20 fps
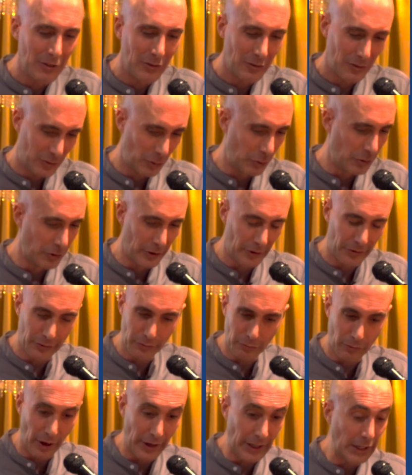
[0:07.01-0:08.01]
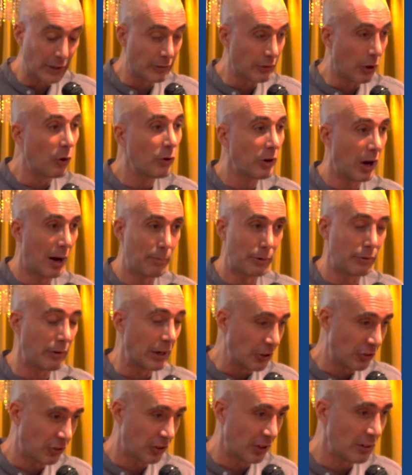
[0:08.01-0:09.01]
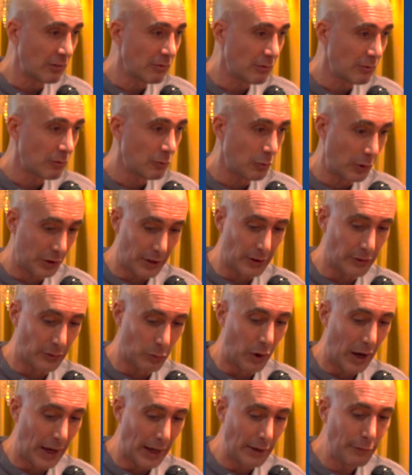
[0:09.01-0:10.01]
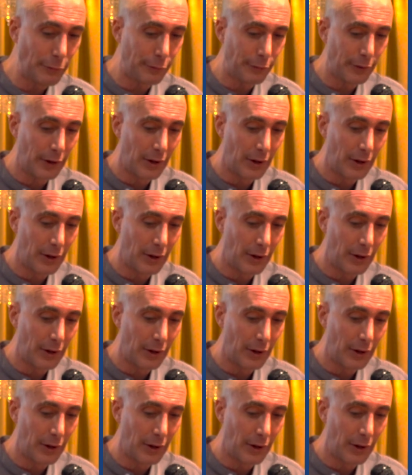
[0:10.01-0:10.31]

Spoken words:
Suitor is running his own operation with his wife,